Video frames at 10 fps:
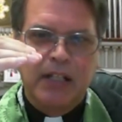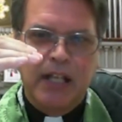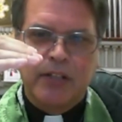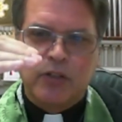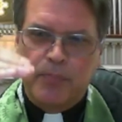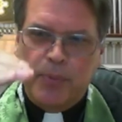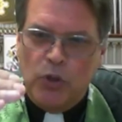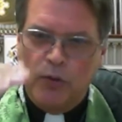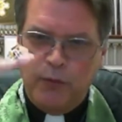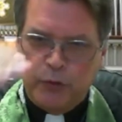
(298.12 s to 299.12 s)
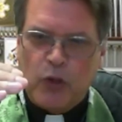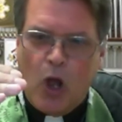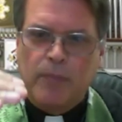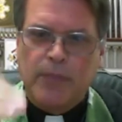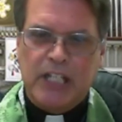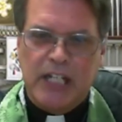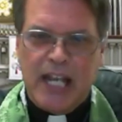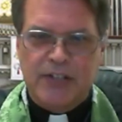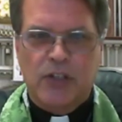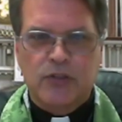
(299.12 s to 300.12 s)
is a beautiful psalm that
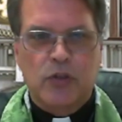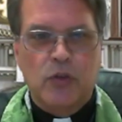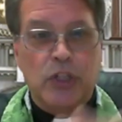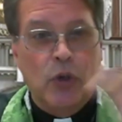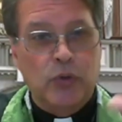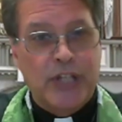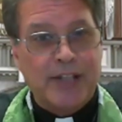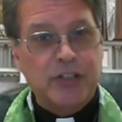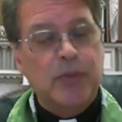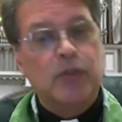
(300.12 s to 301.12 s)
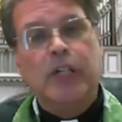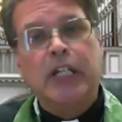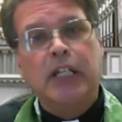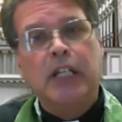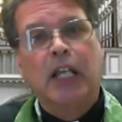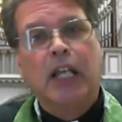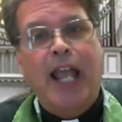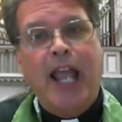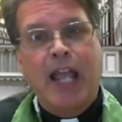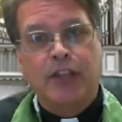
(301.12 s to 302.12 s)
connects us to the Old Testament reading
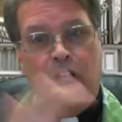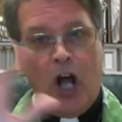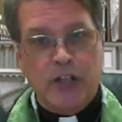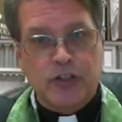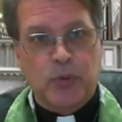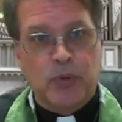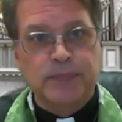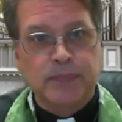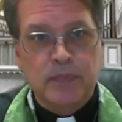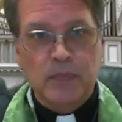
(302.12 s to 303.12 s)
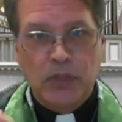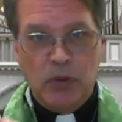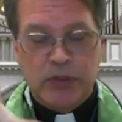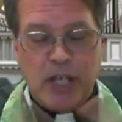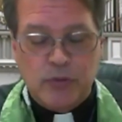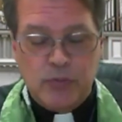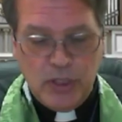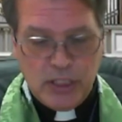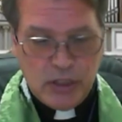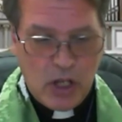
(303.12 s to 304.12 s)
and the gospel. the Old Testament
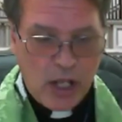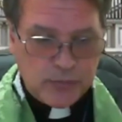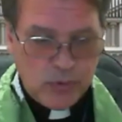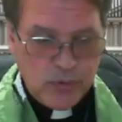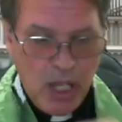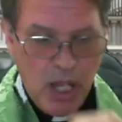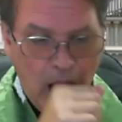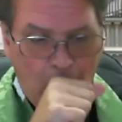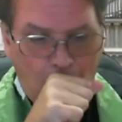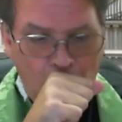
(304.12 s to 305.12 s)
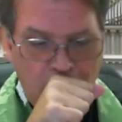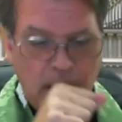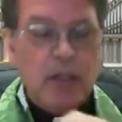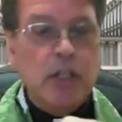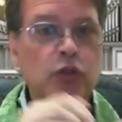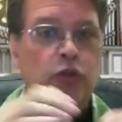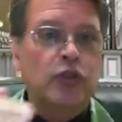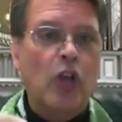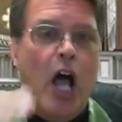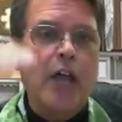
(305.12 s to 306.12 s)
and the gospel. You
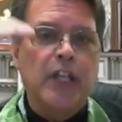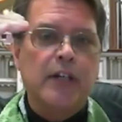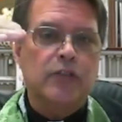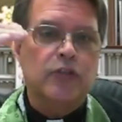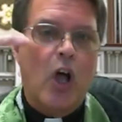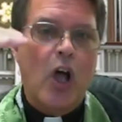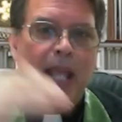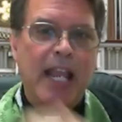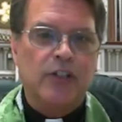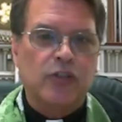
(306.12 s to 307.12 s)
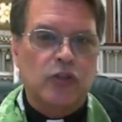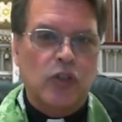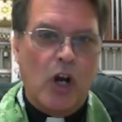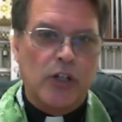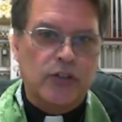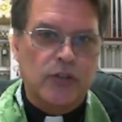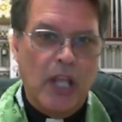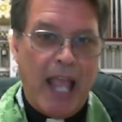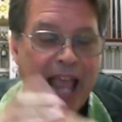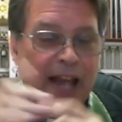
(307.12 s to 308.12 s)
saw that Psalm 8 starts
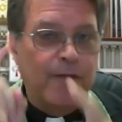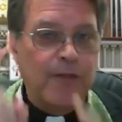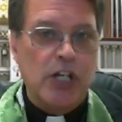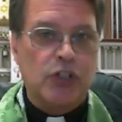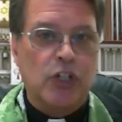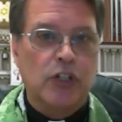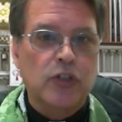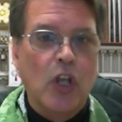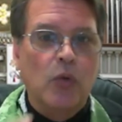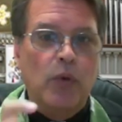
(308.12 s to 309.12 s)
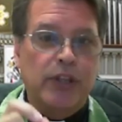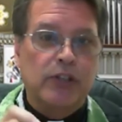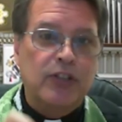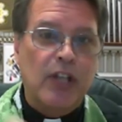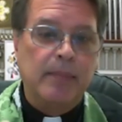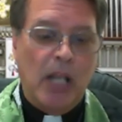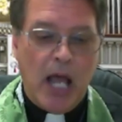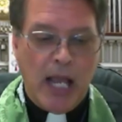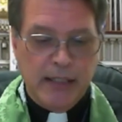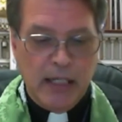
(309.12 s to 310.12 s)
and finishes with the same
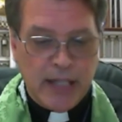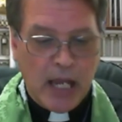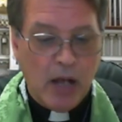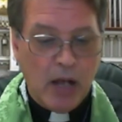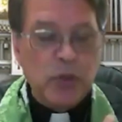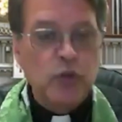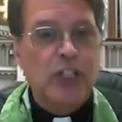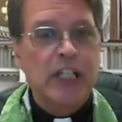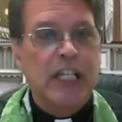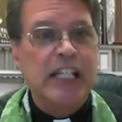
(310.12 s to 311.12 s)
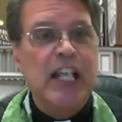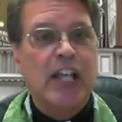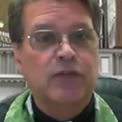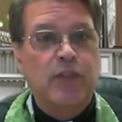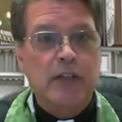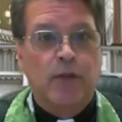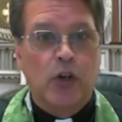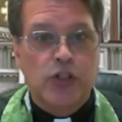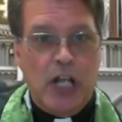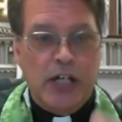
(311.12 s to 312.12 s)
line. Now, I'm using the ESV
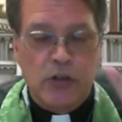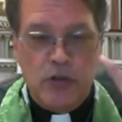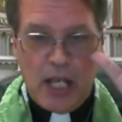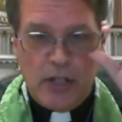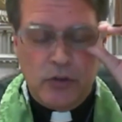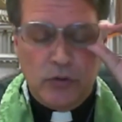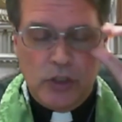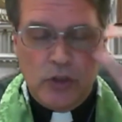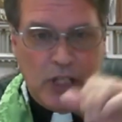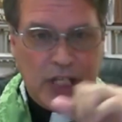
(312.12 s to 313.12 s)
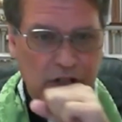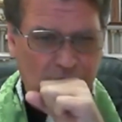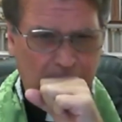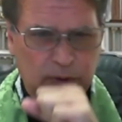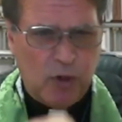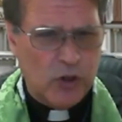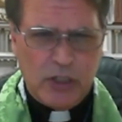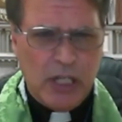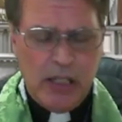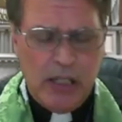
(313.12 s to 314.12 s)
version. I know you guys use the New King James Version,
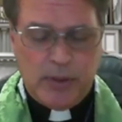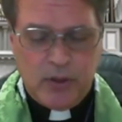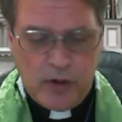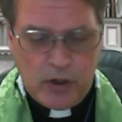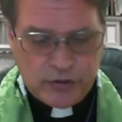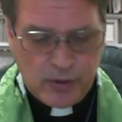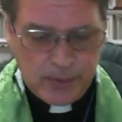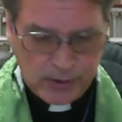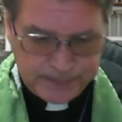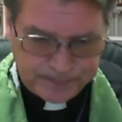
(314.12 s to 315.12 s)
but they're very similar.